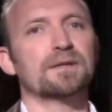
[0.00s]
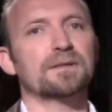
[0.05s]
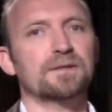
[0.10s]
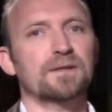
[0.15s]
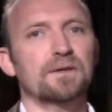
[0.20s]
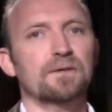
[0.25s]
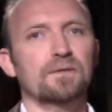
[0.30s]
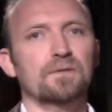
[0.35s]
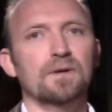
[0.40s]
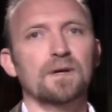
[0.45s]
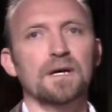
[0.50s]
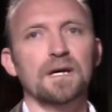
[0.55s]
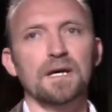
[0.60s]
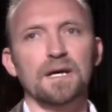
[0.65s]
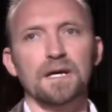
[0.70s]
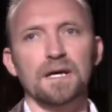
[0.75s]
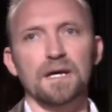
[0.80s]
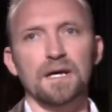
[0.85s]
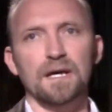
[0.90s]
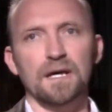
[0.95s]
So
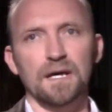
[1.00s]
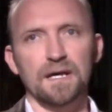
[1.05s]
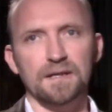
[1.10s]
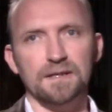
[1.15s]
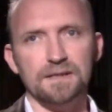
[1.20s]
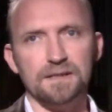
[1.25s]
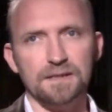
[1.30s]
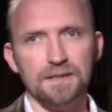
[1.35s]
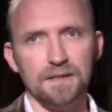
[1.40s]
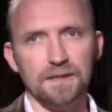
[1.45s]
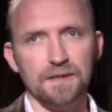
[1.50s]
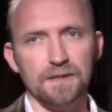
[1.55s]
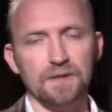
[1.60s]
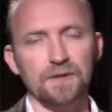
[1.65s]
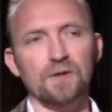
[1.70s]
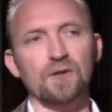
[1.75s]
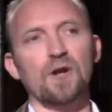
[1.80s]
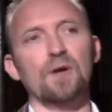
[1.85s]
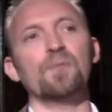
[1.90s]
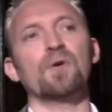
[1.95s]
it's a
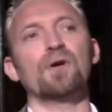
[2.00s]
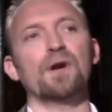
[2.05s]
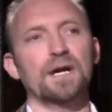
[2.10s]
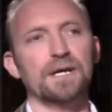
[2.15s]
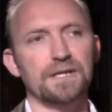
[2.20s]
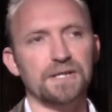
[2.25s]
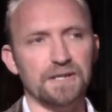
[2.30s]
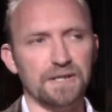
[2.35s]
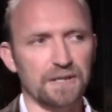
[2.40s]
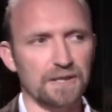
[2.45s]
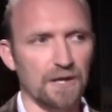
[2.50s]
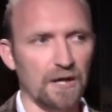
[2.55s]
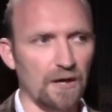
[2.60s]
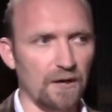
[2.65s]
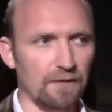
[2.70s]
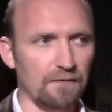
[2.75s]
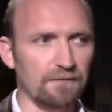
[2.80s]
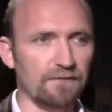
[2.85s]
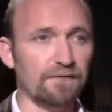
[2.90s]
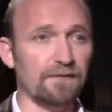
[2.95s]
conglomeration
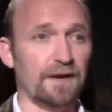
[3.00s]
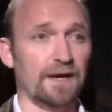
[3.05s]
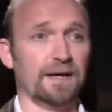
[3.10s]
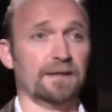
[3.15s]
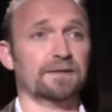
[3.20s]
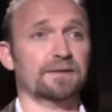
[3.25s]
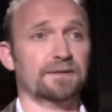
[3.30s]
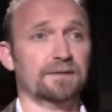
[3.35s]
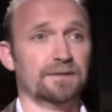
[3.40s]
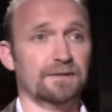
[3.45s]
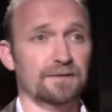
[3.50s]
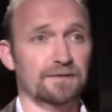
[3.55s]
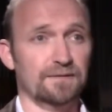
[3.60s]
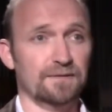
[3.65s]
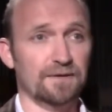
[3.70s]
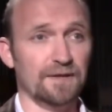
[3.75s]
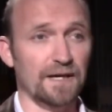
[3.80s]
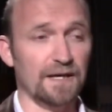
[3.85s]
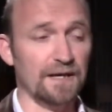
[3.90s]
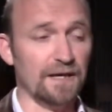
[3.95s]
of facts
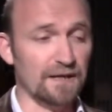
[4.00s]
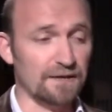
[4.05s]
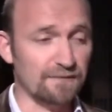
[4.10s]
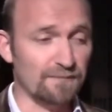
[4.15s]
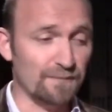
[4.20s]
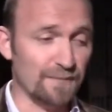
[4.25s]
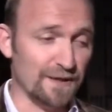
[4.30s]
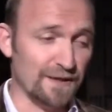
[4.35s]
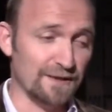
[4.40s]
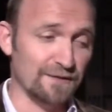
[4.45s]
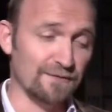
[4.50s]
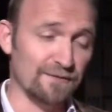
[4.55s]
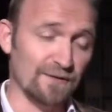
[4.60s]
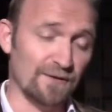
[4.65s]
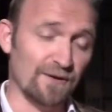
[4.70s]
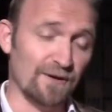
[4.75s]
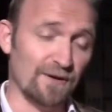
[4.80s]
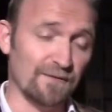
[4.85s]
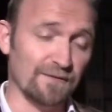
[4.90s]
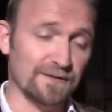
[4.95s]
that has
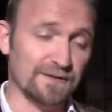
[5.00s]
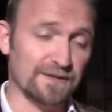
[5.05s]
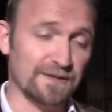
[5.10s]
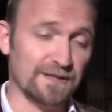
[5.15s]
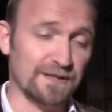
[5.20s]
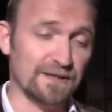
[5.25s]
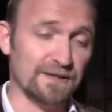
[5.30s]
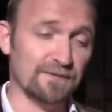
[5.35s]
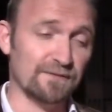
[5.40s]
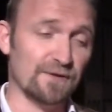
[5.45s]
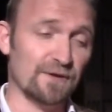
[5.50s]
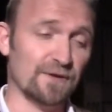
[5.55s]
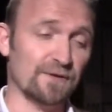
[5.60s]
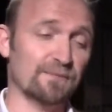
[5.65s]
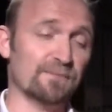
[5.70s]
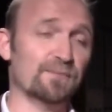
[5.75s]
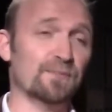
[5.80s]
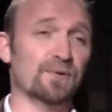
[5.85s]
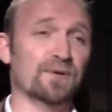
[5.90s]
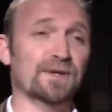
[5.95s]
been, obviously you've got to
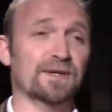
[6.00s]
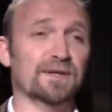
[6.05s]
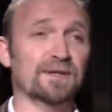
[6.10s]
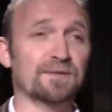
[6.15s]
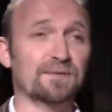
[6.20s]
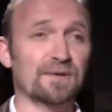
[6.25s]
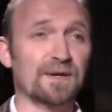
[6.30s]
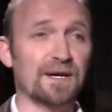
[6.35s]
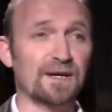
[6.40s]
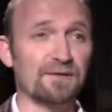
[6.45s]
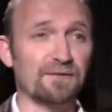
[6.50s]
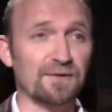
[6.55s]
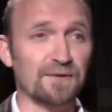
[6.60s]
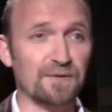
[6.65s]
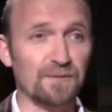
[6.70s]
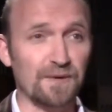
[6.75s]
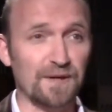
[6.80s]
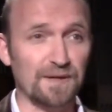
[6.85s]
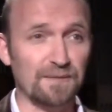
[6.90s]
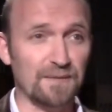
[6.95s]
put it into a
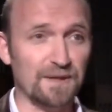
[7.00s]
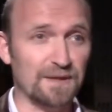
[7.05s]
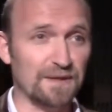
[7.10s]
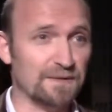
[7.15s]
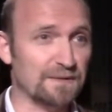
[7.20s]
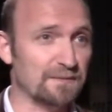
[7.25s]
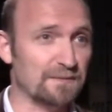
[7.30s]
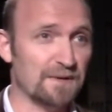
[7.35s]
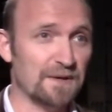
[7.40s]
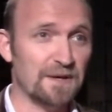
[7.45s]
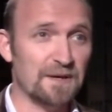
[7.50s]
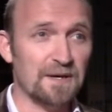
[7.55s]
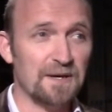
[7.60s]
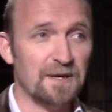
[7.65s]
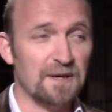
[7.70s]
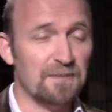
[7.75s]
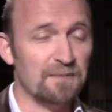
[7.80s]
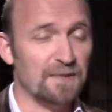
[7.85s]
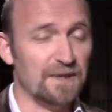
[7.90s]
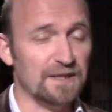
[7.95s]
120-minute
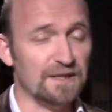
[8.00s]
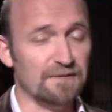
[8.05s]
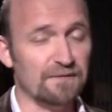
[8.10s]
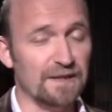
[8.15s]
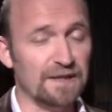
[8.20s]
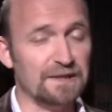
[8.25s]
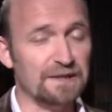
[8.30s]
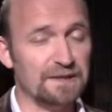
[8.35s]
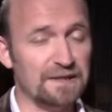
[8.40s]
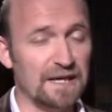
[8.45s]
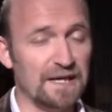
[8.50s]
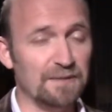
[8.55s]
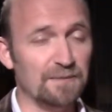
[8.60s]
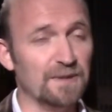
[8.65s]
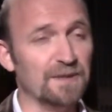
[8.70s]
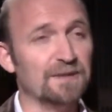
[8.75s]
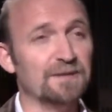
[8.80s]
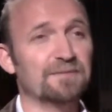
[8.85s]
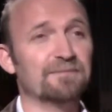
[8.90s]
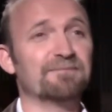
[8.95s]
piece of
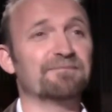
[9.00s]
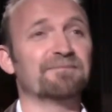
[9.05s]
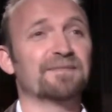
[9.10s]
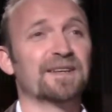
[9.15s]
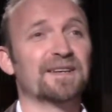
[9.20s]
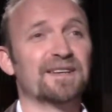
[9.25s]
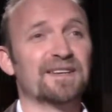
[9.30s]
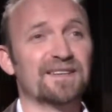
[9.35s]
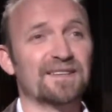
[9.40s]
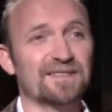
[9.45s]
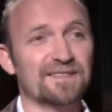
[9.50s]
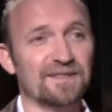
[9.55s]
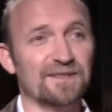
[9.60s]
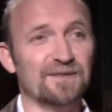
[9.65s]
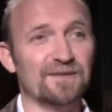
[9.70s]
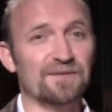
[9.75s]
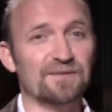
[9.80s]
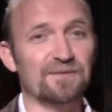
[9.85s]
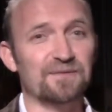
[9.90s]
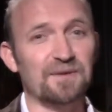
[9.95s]
entertainment.
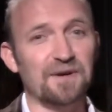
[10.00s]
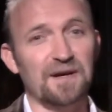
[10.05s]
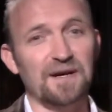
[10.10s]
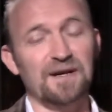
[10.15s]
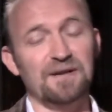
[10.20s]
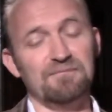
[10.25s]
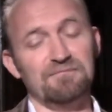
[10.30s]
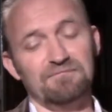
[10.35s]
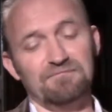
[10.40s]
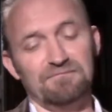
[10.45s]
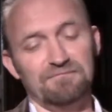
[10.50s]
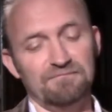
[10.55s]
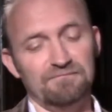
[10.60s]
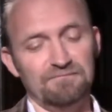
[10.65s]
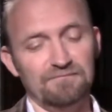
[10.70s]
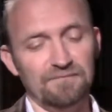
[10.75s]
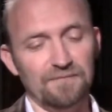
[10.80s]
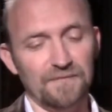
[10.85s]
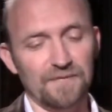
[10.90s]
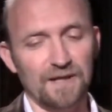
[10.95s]
So
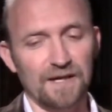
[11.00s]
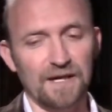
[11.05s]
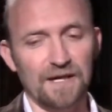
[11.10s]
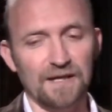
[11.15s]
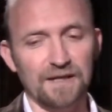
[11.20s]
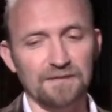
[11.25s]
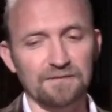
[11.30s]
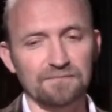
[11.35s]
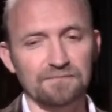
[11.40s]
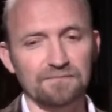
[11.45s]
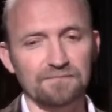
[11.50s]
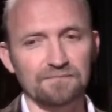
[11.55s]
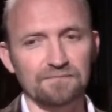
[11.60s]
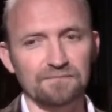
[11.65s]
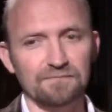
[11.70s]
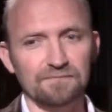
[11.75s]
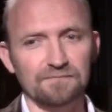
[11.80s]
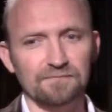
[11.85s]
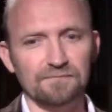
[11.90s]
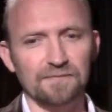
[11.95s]
I
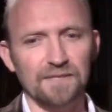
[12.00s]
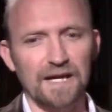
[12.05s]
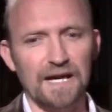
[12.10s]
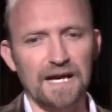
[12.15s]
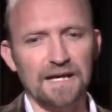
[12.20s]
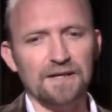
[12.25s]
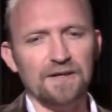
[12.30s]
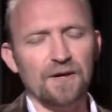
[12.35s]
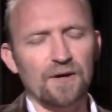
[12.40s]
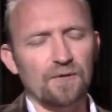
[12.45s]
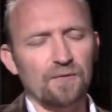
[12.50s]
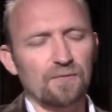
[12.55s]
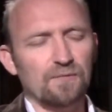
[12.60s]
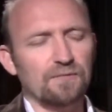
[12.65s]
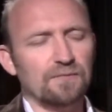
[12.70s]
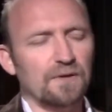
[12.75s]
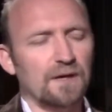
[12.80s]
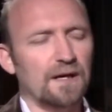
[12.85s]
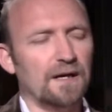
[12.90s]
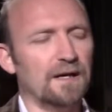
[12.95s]
had
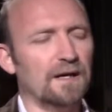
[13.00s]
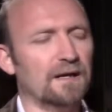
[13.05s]
no,